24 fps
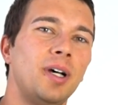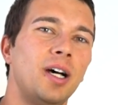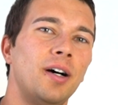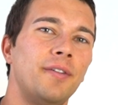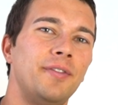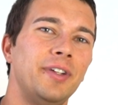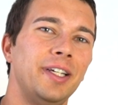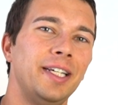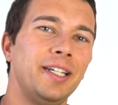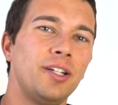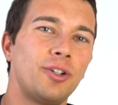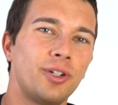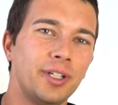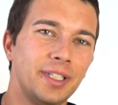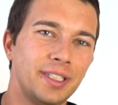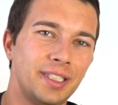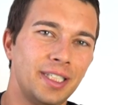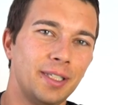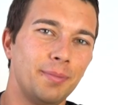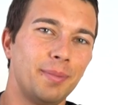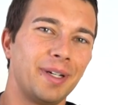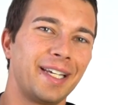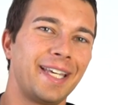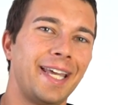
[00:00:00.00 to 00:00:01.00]
of
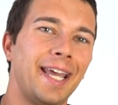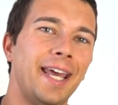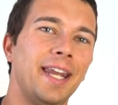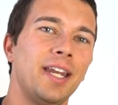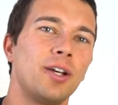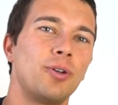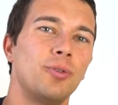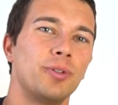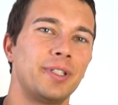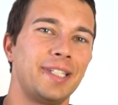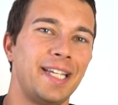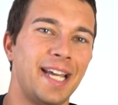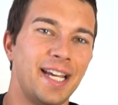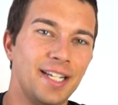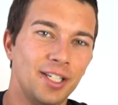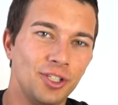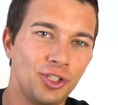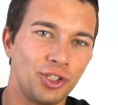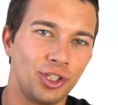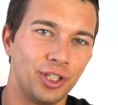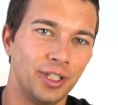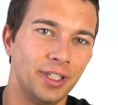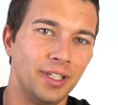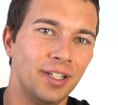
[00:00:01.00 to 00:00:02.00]
increasing mechanical
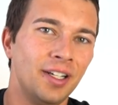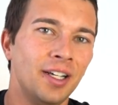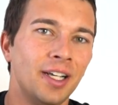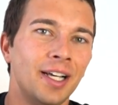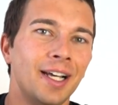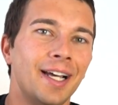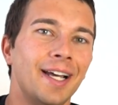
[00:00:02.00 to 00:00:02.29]
tension,